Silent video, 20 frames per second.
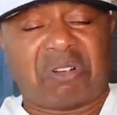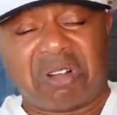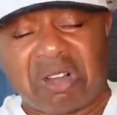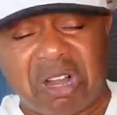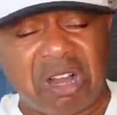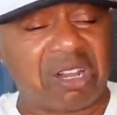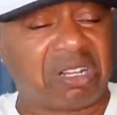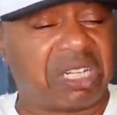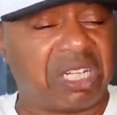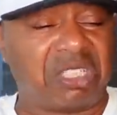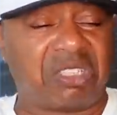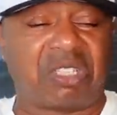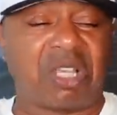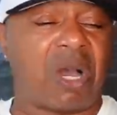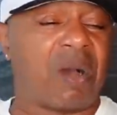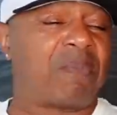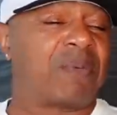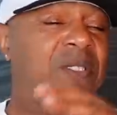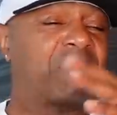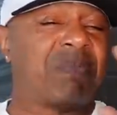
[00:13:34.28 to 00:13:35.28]
ugly
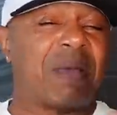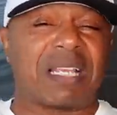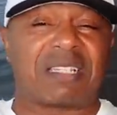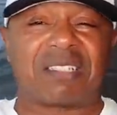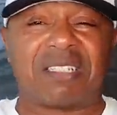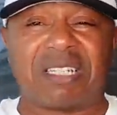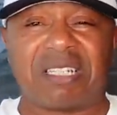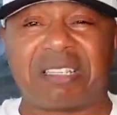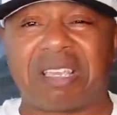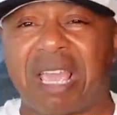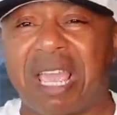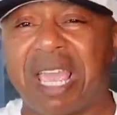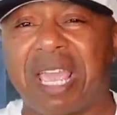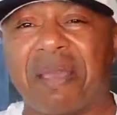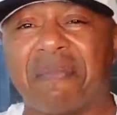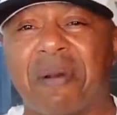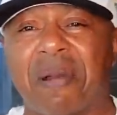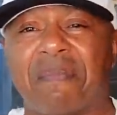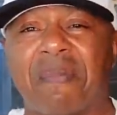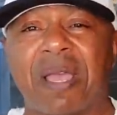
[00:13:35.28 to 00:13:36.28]
jumpers, messing the
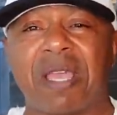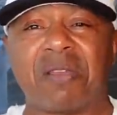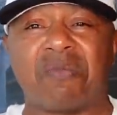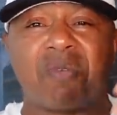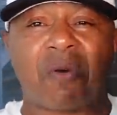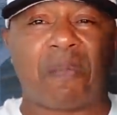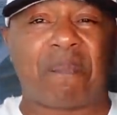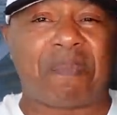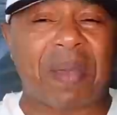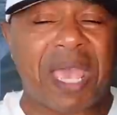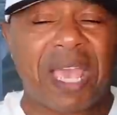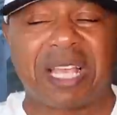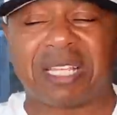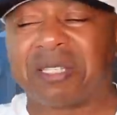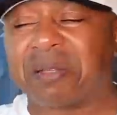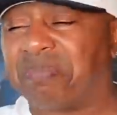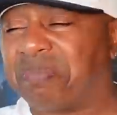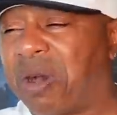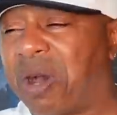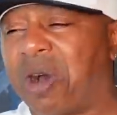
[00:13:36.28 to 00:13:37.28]
game up. I ain't want to
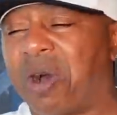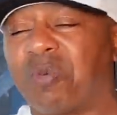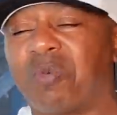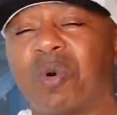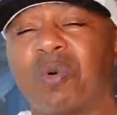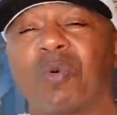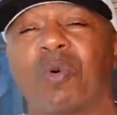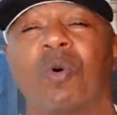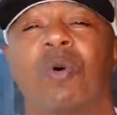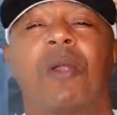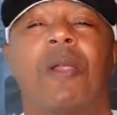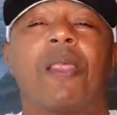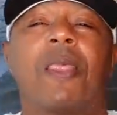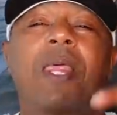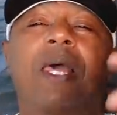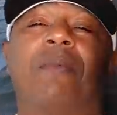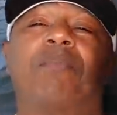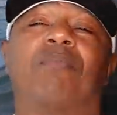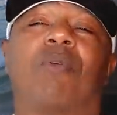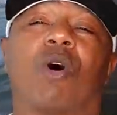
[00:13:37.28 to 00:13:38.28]
pass the ball, woo, woo.
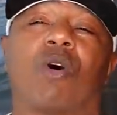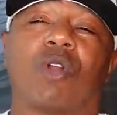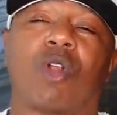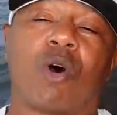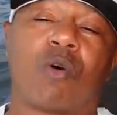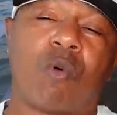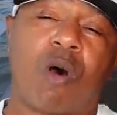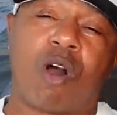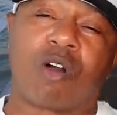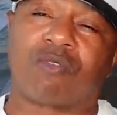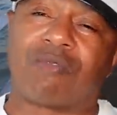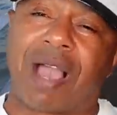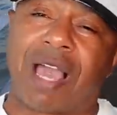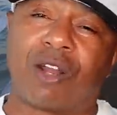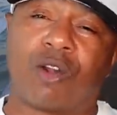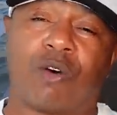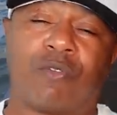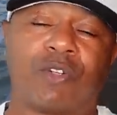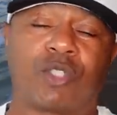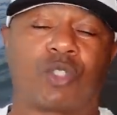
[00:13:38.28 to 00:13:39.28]
And Bolo walked
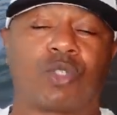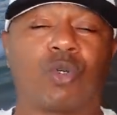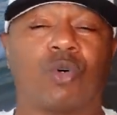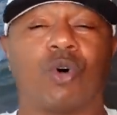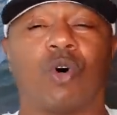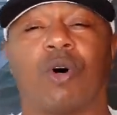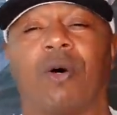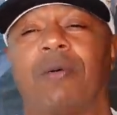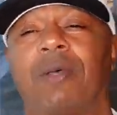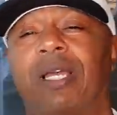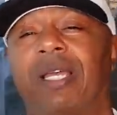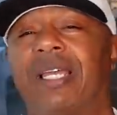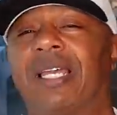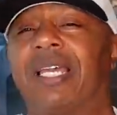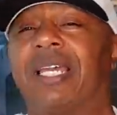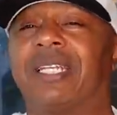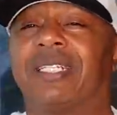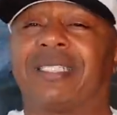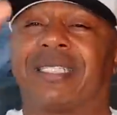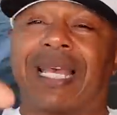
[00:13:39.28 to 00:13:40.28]
right over to him
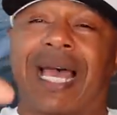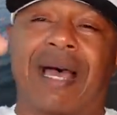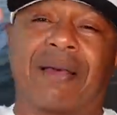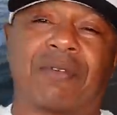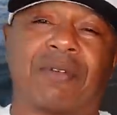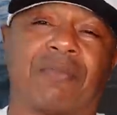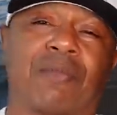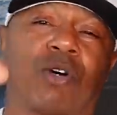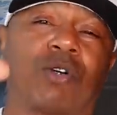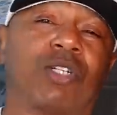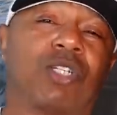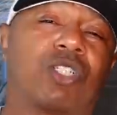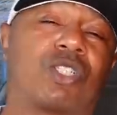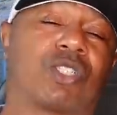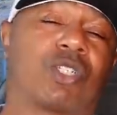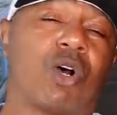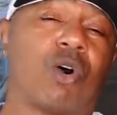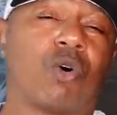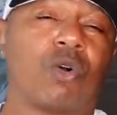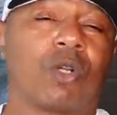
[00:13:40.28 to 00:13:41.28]
and tapped him on his
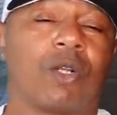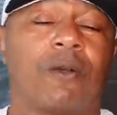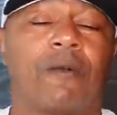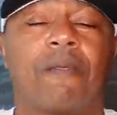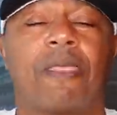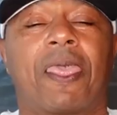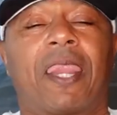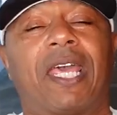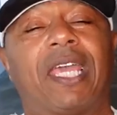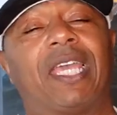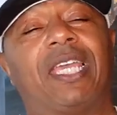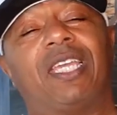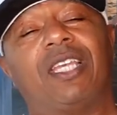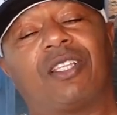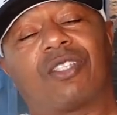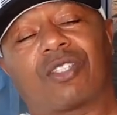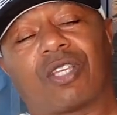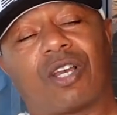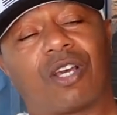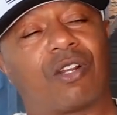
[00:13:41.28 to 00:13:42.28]
shoulder, and
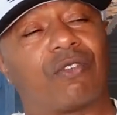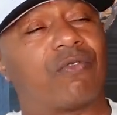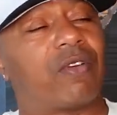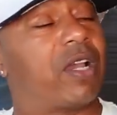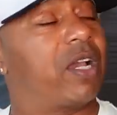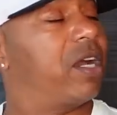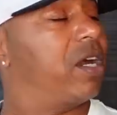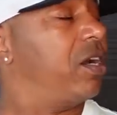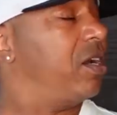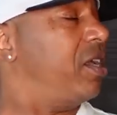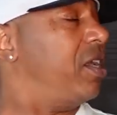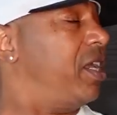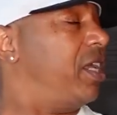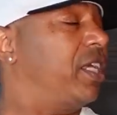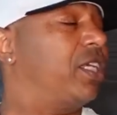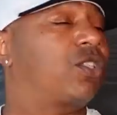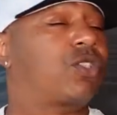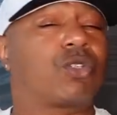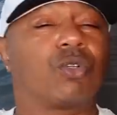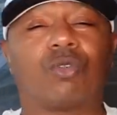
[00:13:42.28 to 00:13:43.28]
he turned around.
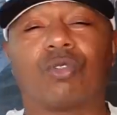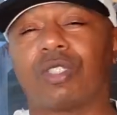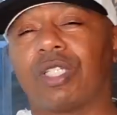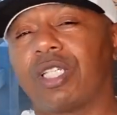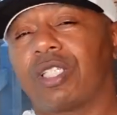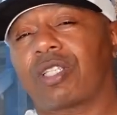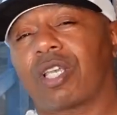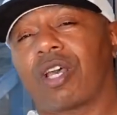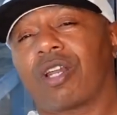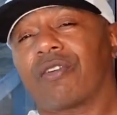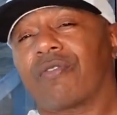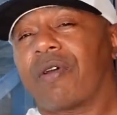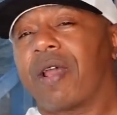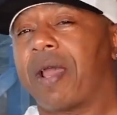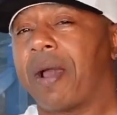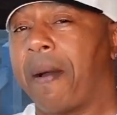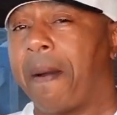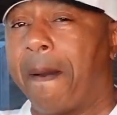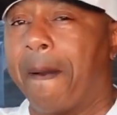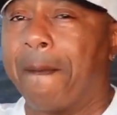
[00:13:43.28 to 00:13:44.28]
As soon as he turned
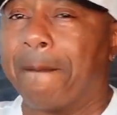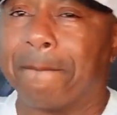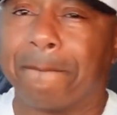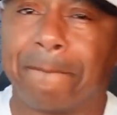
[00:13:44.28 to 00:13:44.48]
around,